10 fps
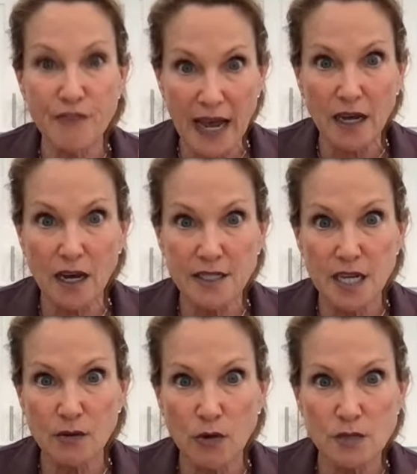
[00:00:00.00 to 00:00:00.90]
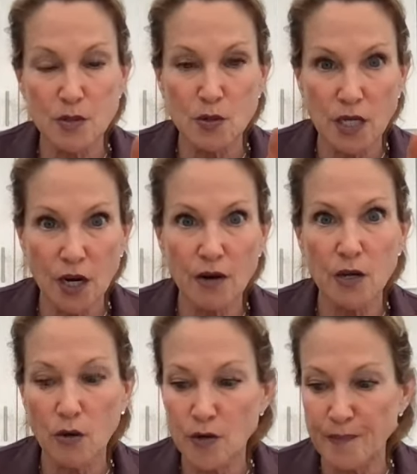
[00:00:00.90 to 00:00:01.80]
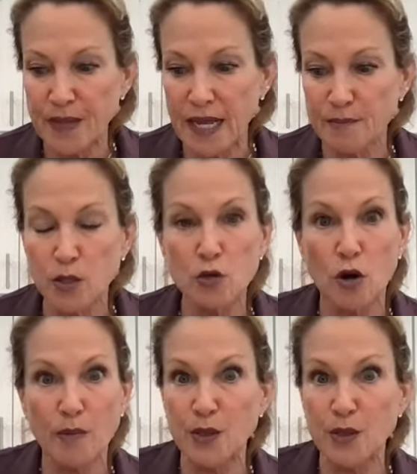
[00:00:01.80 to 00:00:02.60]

fat content was between Kerrygold and Plugra,